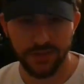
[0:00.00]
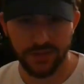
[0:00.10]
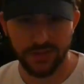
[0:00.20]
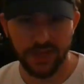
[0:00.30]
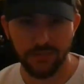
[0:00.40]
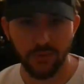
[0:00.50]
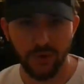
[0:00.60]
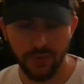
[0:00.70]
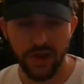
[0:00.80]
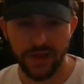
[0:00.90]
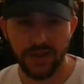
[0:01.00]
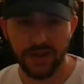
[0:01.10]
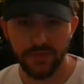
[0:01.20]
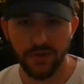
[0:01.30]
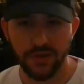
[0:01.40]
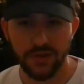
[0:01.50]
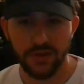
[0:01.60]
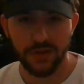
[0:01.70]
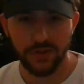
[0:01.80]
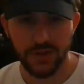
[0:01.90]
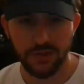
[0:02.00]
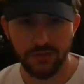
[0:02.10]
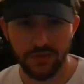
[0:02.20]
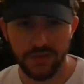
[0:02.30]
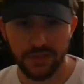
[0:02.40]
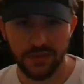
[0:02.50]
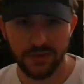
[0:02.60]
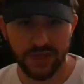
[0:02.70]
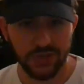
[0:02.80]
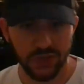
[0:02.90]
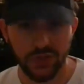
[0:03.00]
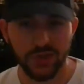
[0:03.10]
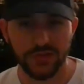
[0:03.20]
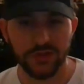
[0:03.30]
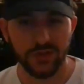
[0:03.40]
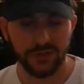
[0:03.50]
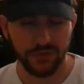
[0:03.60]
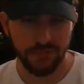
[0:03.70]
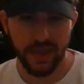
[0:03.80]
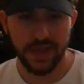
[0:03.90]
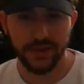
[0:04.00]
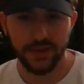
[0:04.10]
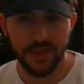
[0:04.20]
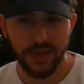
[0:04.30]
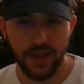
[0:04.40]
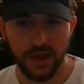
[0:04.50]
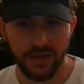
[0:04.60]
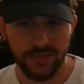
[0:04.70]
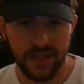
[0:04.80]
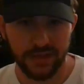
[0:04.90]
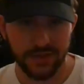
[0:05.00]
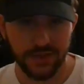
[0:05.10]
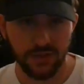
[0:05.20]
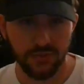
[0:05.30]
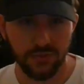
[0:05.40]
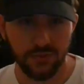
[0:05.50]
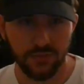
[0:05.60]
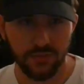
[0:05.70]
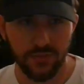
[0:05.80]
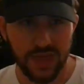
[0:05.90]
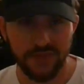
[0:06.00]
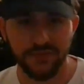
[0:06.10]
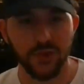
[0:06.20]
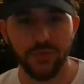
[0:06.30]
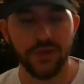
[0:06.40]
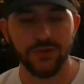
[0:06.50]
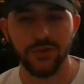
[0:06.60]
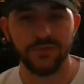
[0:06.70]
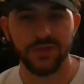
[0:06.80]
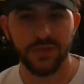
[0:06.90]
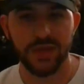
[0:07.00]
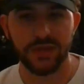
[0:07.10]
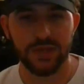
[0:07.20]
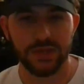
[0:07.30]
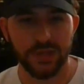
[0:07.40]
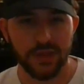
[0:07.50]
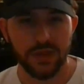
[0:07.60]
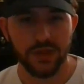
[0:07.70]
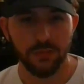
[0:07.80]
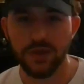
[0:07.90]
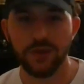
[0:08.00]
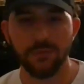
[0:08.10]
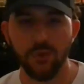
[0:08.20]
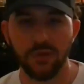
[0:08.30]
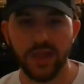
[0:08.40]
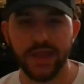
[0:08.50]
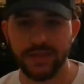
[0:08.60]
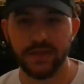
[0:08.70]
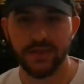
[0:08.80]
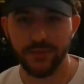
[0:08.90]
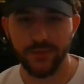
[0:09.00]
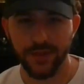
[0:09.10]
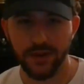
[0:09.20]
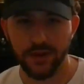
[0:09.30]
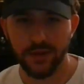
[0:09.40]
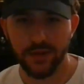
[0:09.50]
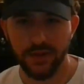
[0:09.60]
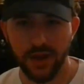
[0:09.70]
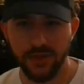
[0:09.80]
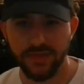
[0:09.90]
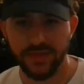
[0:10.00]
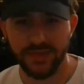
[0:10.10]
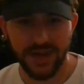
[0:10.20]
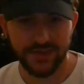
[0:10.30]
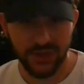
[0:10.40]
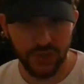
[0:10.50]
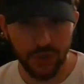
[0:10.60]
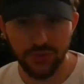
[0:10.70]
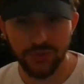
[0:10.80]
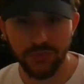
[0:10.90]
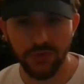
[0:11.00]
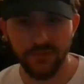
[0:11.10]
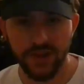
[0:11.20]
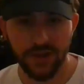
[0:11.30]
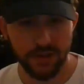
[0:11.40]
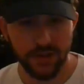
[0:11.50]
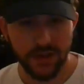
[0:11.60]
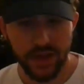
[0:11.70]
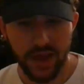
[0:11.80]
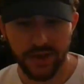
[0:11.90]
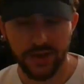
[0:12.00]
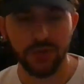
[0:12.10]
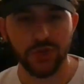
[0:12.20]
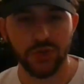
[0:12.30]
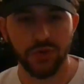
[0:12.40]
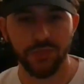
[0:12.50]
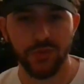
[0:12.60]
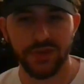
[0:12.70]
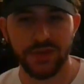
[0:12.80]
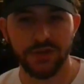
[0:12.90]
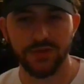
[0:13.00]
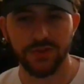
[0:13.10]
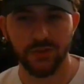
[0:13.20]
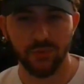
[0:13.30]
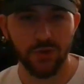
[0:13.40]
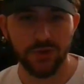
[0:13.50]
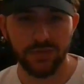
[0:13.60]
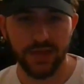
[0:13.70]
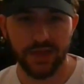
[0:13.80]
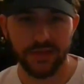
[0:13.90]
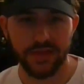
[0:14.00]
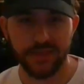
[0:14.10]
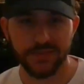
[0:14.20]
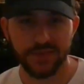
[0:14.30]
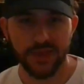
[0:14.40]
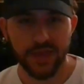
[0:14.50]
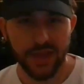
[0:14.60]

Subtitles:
This is a lot more gray than I thought. I mean, there's not just good, there's also bad. And even though we are two different species, we are more alike than I think we are. And that is a huge motivator and a huge story point that goes into War of the Planet of the Apes.